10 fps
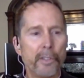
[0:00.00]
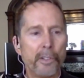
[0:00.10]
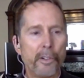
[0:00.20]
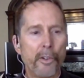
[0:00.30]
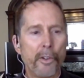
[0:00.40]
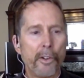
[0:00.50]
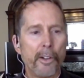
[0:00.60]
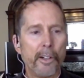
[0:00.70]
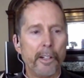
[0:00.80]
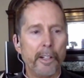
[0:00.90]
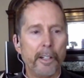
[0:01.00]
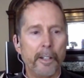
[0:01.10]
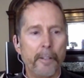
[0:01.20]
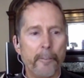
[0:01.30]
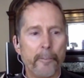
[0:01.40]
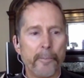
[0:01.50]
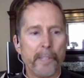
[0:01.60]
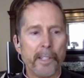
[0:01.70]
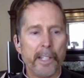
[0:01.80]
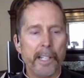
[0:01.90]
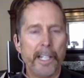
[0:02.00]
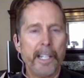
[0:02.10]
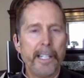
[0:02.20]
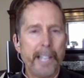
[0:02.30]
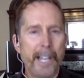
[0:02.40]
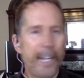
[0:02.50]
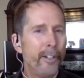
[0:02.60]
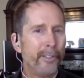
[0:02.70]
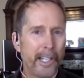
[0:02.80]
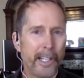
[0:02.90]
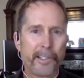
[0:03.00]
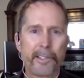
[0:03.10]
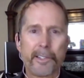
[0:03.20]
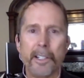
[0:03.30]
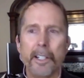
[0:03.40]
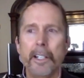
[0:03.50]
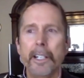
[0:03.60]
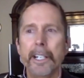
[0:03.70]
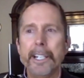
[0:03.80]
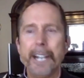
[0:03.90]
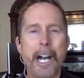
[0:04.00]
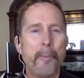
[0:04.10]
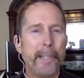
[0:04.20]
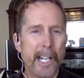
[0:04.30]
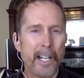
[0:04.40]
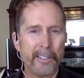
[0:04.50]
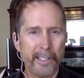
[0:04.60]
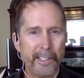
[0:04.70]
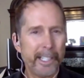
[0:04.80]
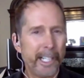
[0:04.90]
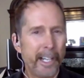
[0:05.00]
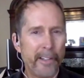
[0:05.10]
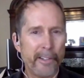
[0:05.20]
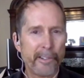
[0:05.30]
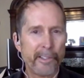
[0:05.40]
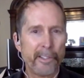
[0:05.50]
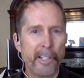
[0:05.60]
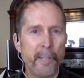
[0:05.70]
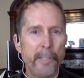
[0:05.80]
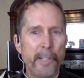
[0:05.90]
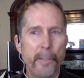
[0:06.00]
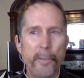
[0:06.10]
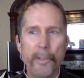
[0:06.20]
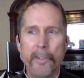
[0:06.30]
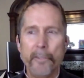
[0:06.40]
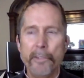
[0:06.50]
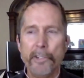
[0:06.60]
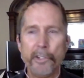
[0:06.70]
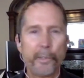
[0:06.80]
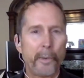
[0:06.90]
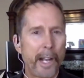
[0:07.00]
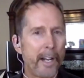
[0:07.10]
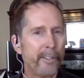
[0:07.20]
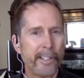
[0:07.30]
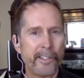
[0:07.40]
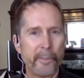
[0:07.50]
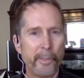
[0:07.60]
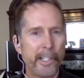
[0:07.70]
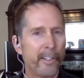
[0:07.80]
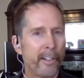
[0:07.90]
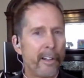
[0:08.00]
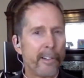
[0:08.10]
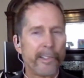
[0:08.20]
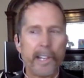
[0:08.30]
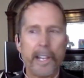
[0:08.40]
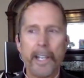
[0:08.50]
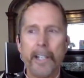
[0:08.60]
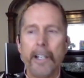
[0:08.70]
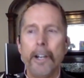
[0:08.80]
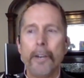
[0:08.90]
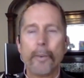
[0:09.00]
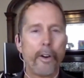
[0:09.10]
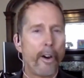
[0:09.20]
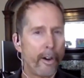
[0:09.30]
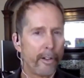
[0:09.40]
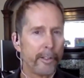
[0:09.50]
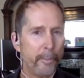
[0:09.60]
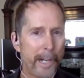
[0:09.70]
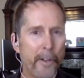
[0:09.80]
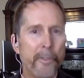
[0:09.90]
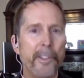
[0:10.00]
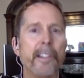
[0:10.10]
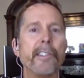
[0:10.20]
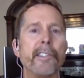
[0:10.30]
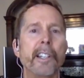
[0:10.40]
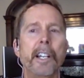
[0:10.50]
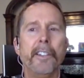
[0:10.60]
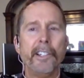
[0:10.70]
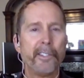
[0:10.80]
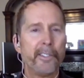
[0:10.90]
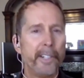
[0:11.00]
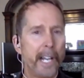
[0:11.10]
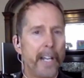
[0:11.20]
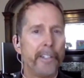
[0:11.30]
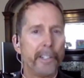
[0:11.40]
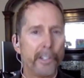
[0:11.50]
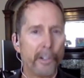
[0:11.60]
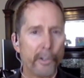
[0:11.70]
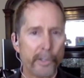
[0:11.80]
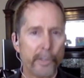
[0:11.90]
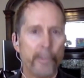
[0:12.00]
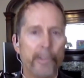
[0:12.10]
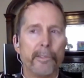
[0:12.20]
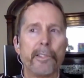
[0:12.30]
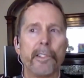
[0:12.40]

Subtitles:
core, anything that held us in commonality together. So coming up with mutualities that we could all say, we're all about this. These are non-negotiables.